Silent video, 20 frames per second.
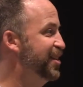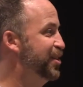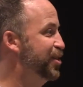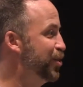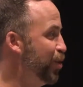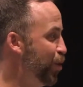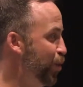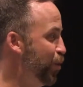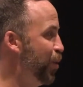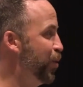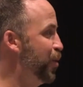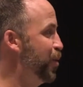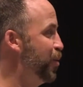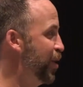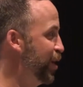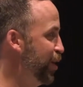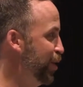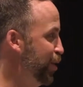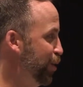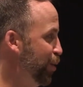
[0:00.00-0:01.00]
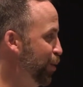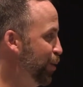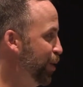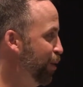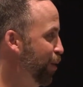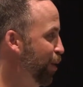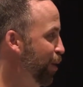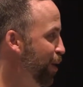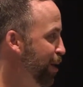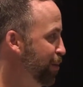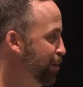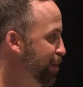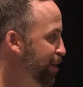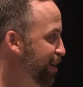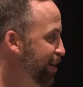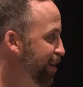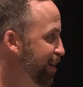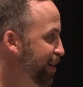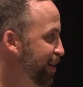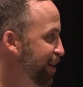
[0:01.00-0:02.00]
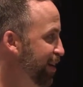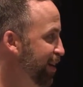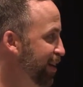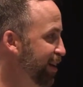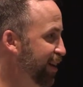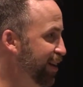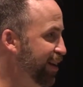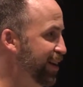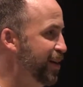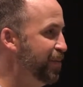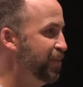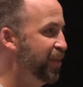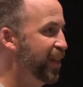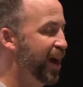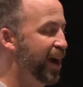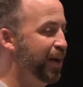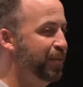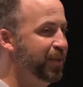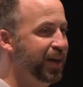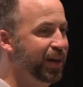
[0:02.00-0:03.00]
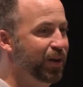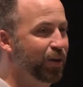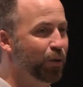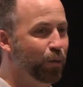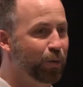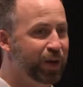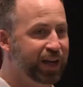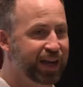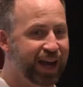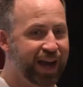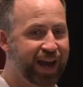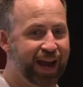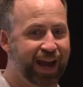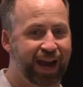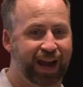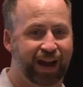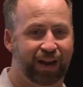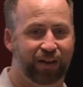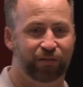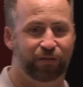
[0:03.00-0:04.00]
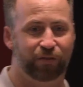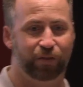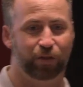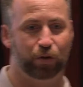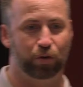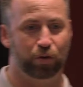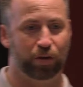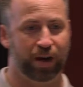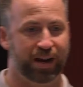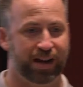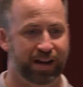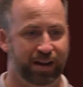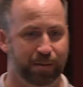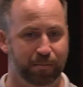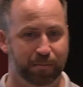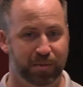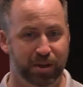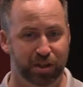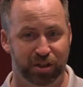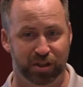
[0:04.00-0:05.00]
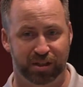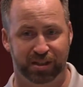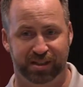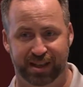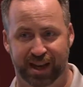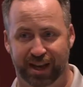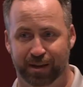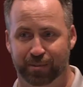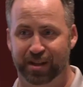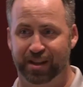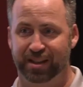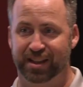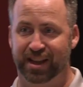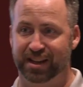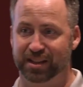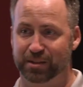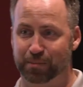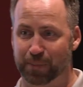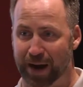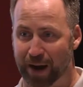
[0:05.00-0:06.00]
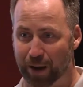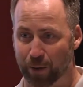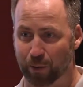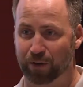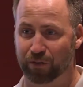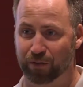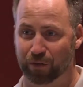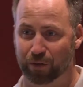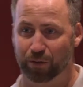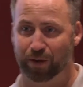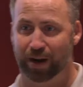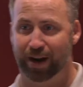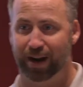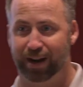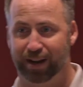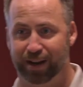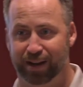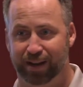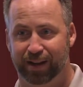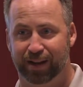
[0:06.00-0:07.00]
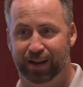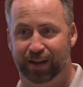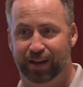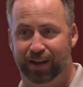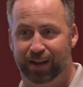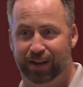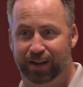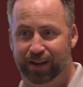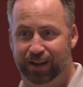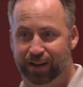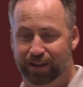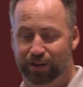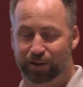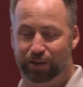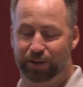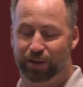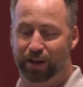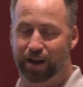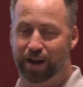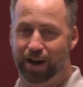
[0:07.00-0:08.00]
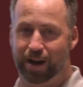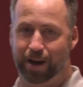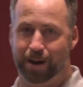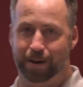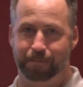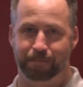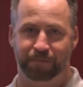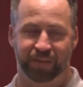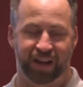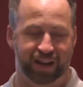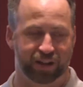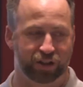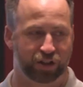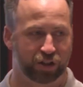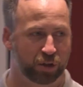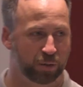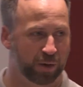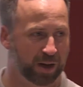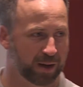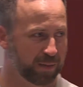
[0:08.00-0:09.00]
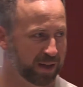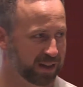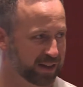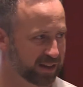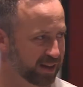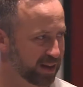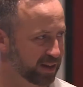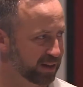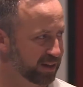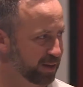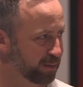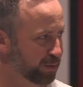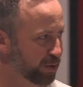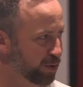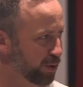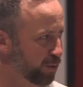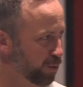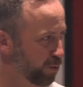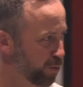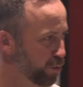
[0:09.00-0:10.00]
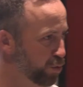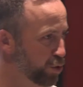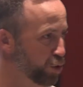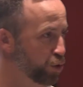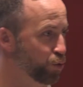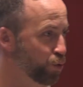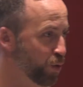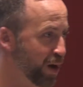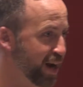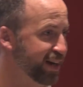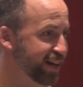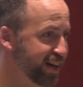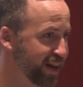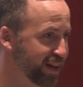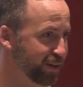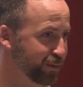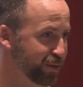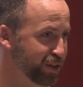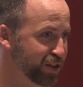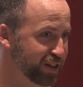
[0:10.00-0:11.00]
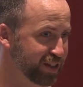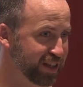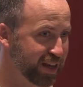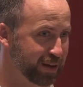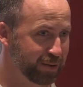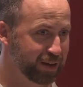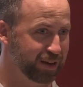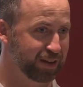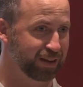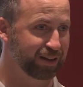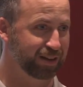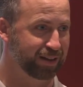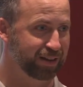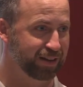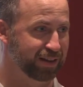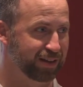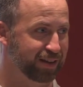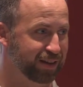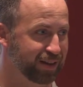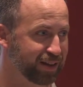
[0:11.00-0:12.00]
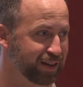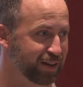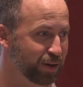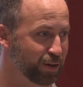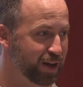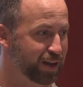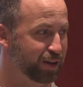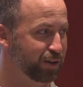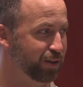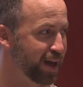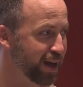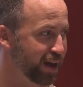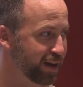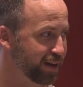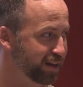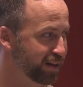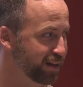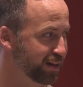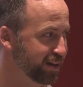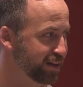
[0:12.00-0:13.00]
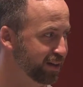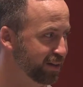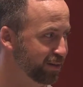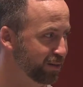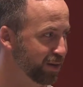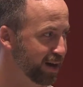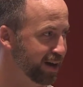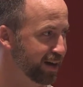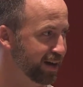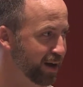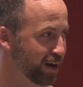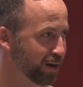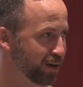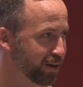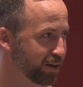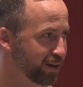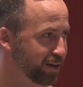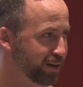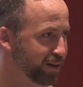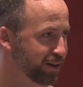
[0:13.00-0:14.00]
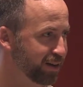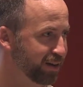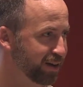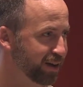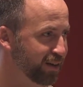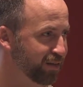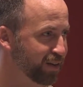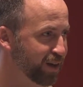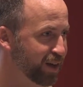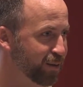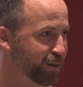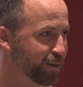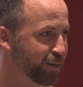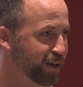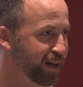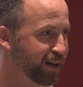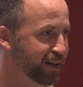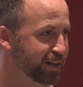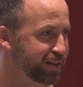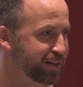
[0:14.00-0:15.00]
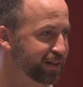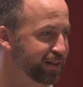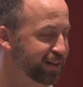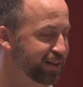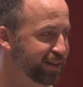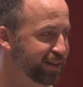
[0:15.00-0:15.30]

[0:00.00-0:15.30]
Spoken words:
so what we want to do when we grow up. I mean, we have created a mission statement that is powerful, right? I should do what I made the sales team do, and you write down the mission statement. Go ahead, do that. Write it down. Give you a couple minutes.